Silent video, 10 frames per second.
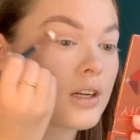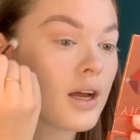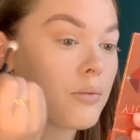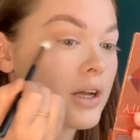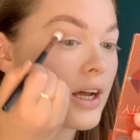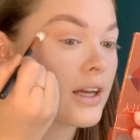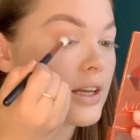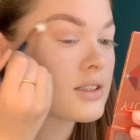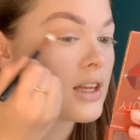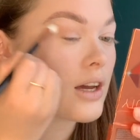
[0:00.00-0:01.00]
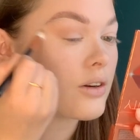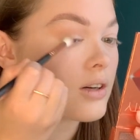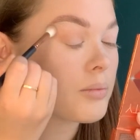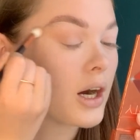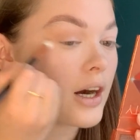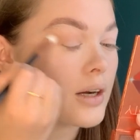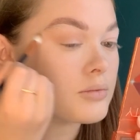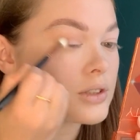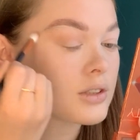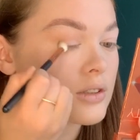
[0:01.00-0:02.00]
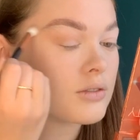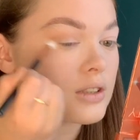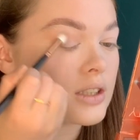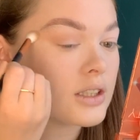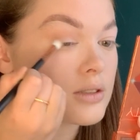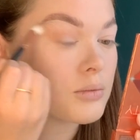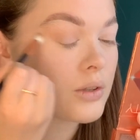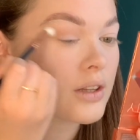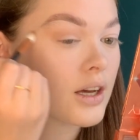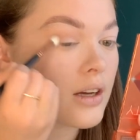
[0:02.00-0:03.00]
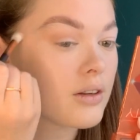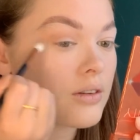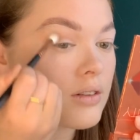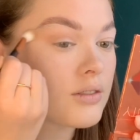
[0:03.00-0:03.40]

And when I get to the outer part, I'm just gonna really smoke that out.